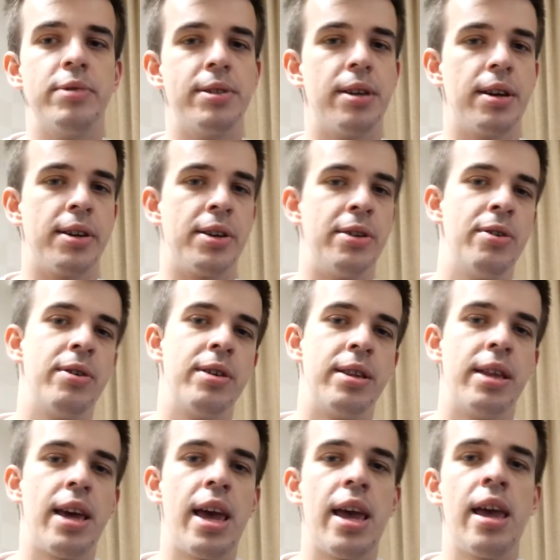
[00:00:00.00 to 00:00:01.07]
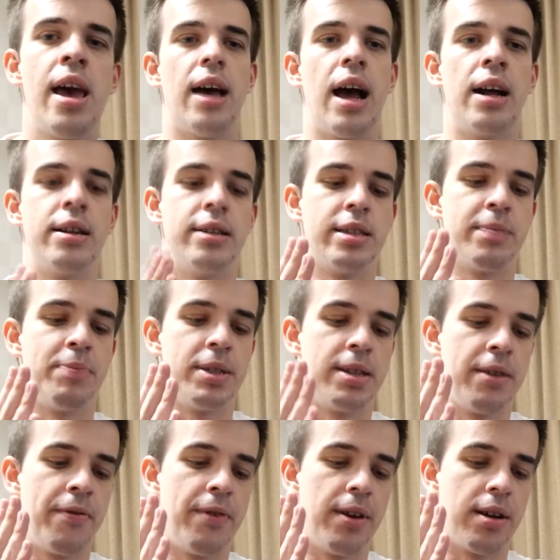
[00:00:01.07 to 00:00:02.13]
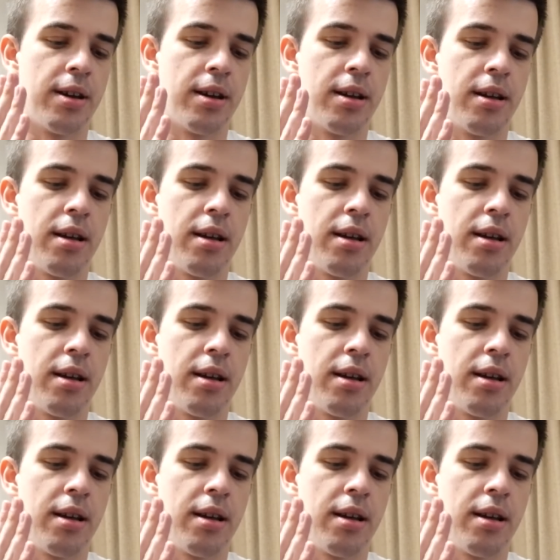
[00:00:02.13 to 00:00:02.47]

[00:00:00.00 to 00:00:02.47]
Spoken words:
the Q&A under specific